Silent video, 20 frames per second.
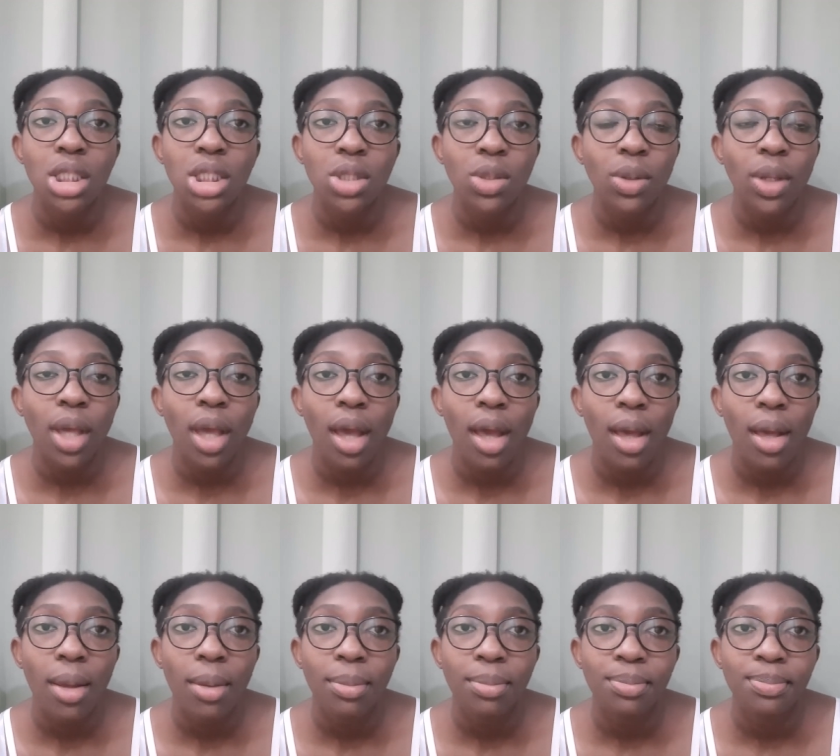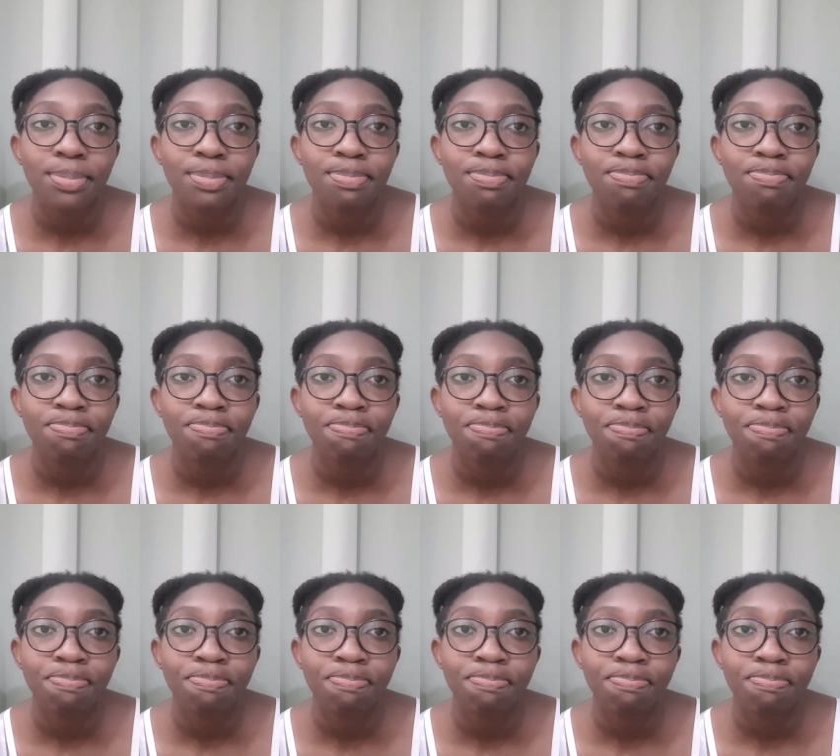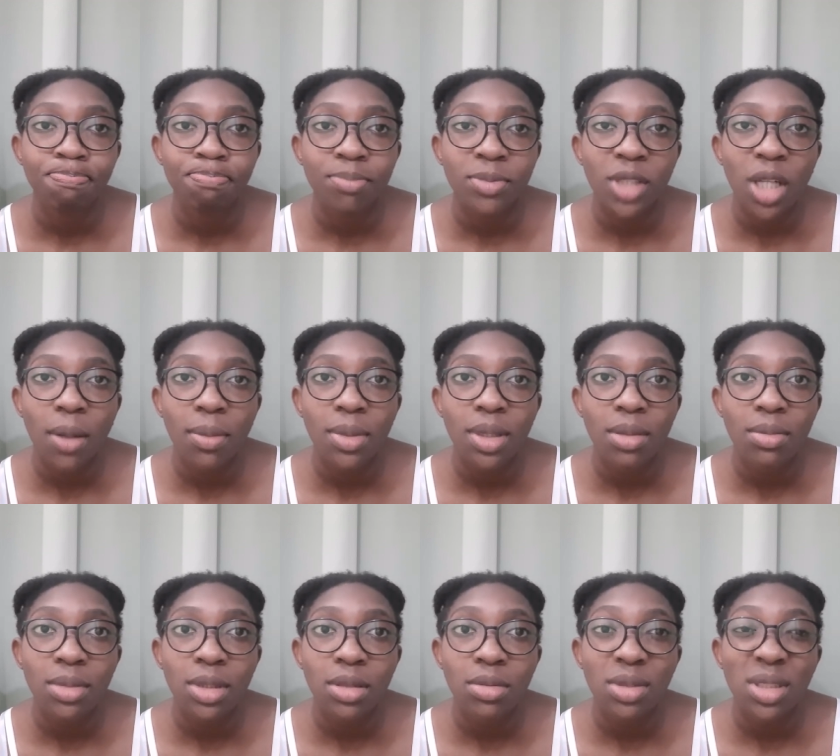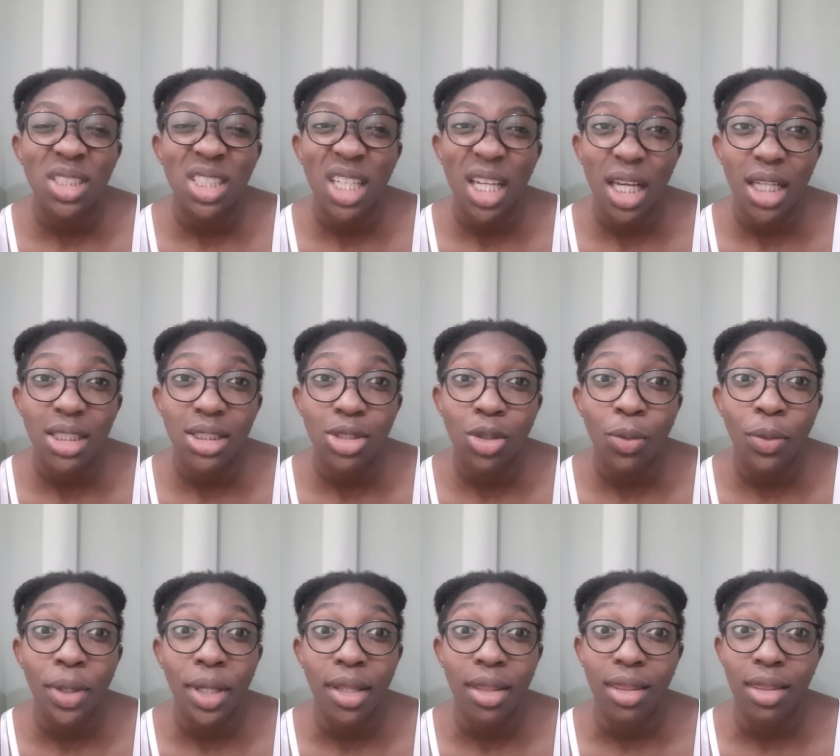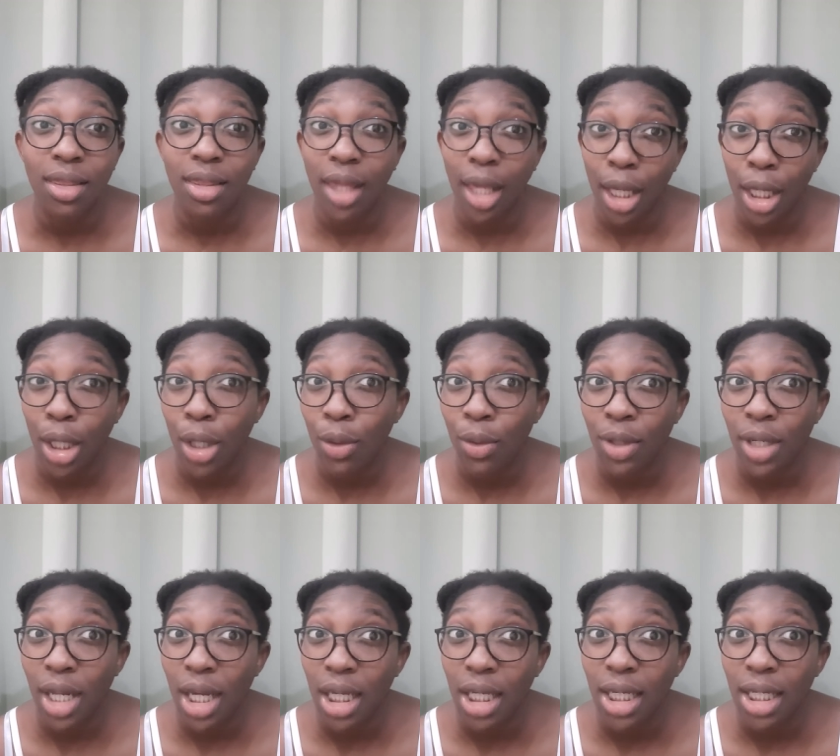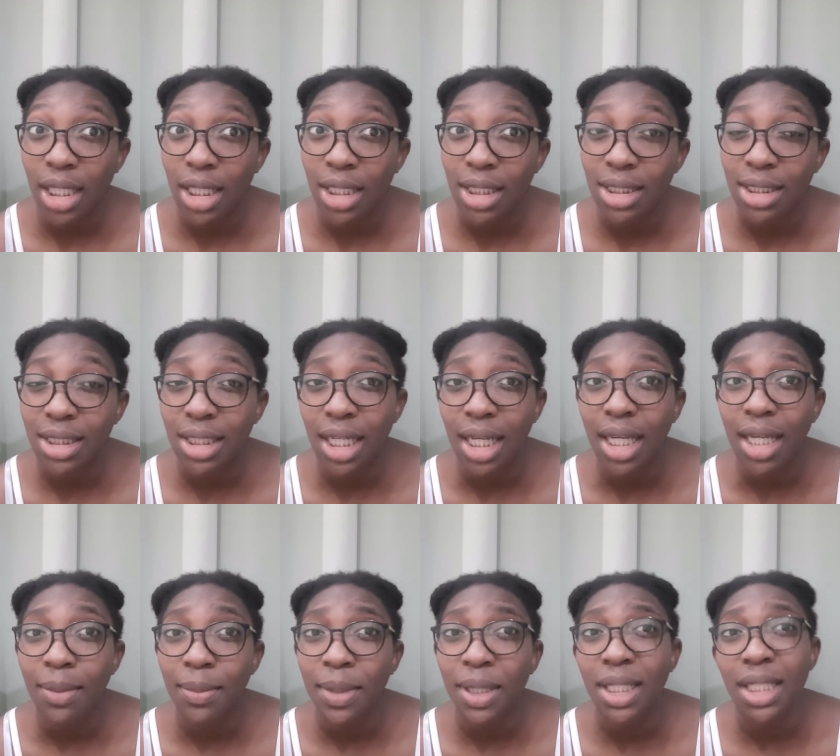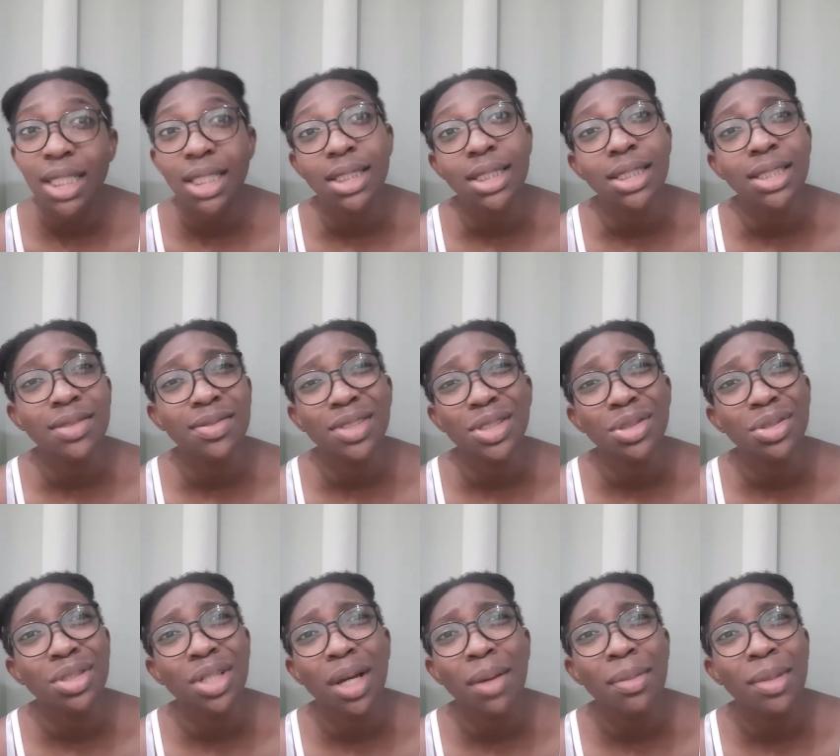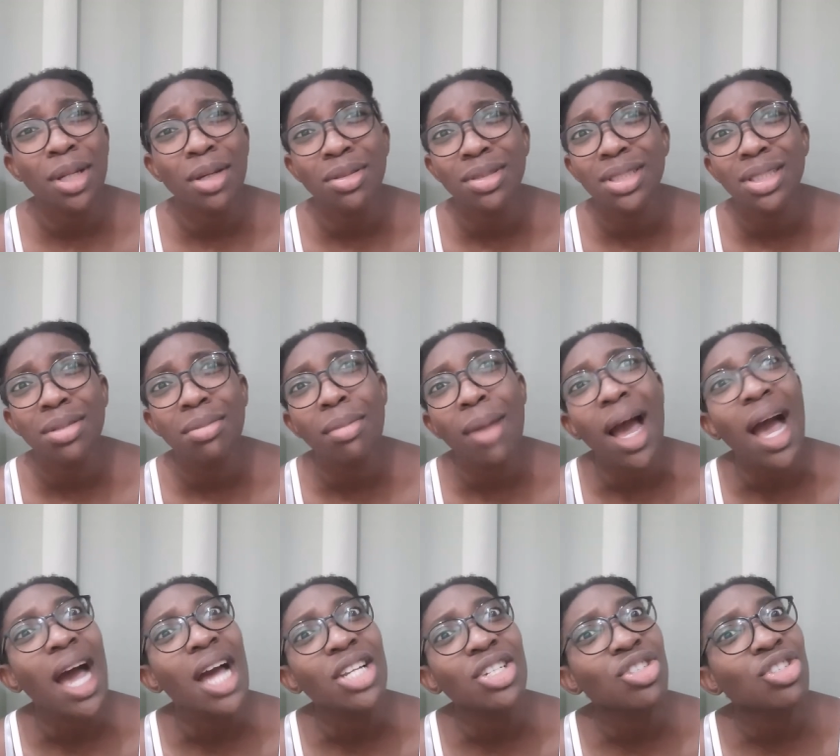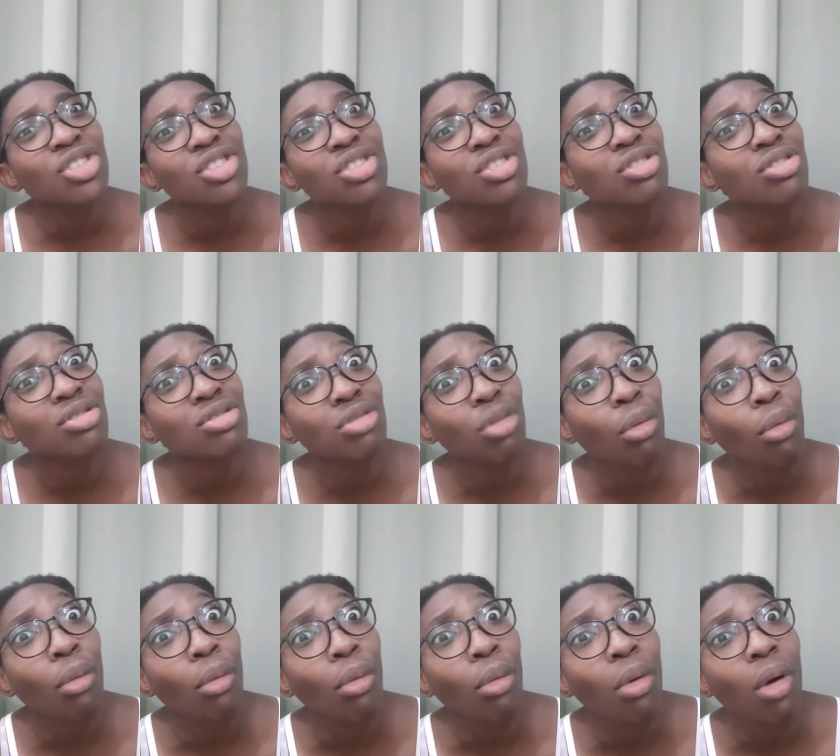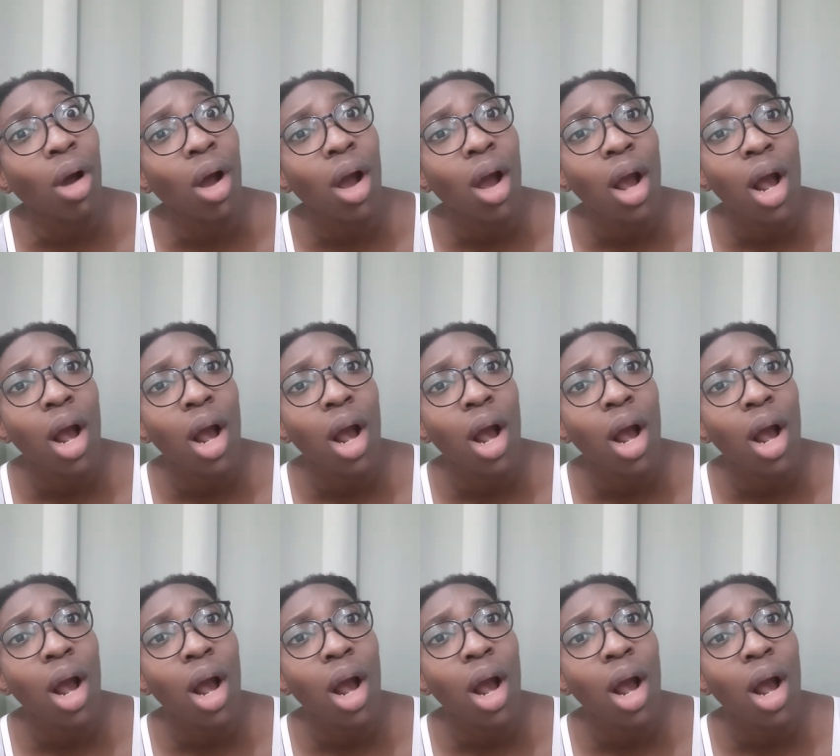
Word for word: So yeah, comment down below what you guys oh you think you're gonna get this year because this video coming out in March. So